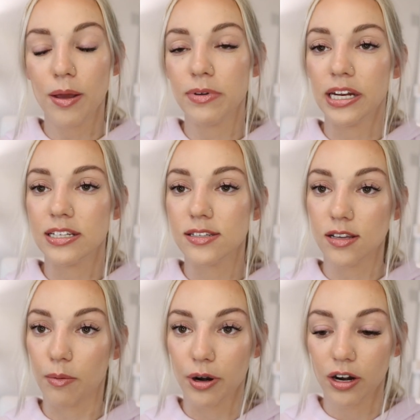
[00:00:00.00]
I mean, it is
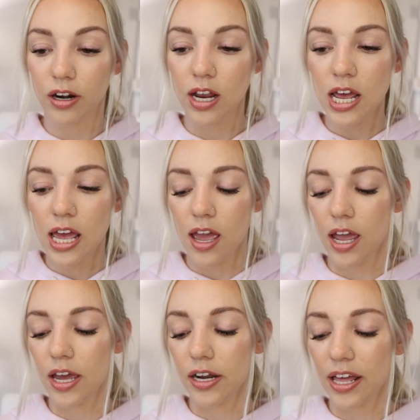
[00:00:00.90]
summer,
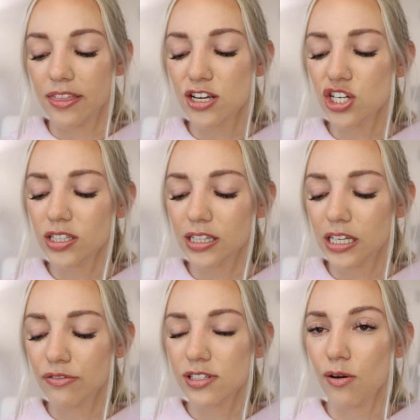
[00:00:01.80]
and I think she
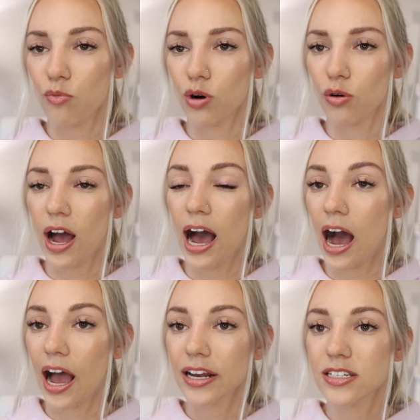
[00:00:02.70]
lives somewhere
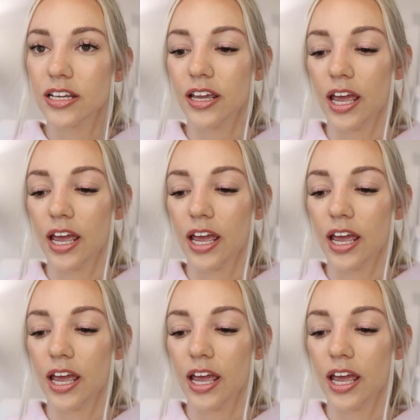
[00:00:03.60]
hot,